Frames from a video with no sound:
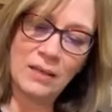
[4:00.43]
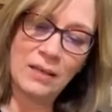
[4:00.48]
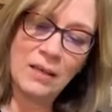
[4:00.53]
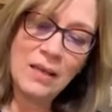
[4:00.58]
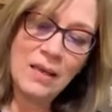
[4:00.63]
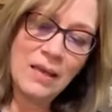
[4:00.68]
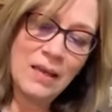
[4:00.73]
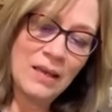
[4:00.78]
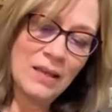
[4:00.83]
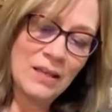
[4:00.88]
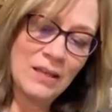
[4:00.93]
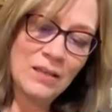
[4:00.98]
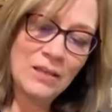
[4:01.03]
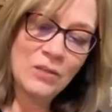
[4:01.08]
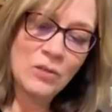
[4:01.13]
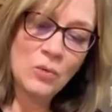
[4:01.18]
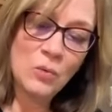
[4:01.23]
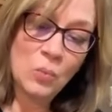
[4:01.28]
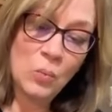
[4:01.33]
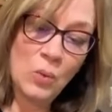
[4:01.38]
and
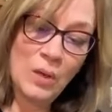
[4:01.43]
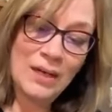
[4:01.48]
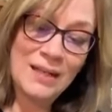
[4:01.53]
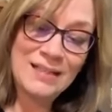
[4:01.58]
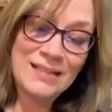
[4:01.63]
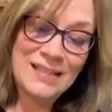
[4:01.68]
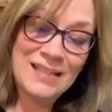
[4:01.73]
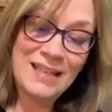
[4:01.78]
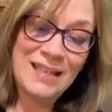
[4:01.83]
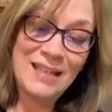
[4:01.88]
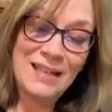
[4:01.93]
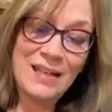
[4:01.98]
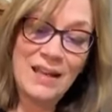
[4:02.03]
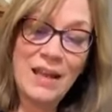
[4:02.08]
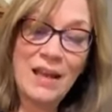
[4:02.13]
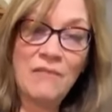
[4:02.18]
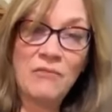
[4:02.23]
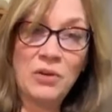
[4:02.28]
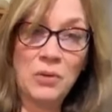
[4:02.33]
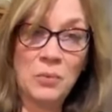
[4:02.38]
you want to get
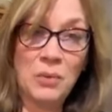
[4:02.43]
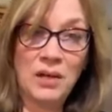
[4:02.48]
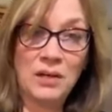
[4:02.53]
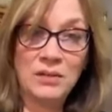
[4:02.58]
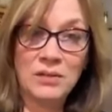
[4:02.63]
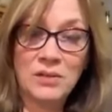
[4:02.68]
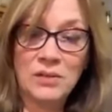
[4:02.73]
everywhere.